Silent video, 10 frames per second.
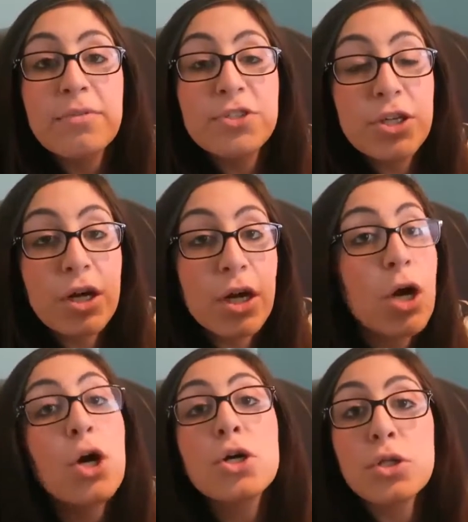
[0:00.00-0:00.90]
of sugar.
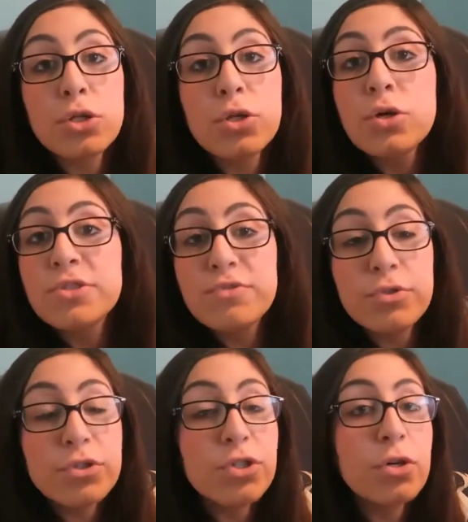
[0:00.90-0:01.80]
Glucose,
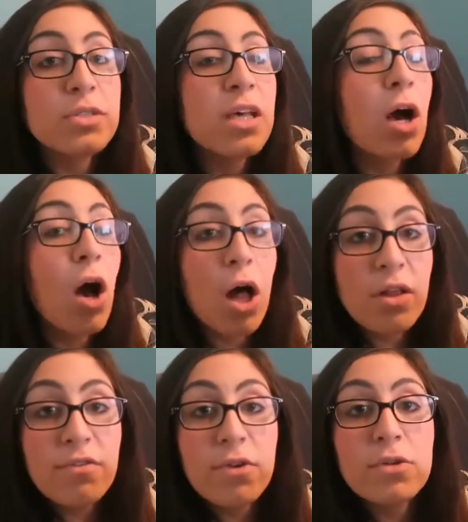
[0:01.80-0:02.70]
fructose, all
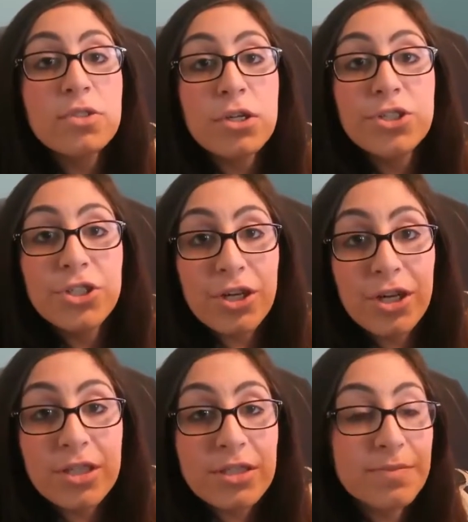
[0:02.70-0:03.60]
of those are
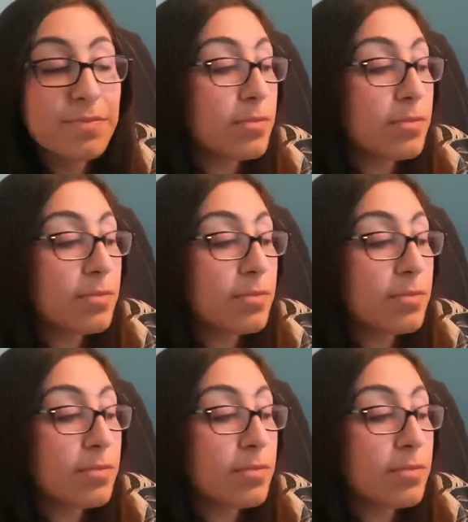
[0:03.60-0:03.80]
sugars.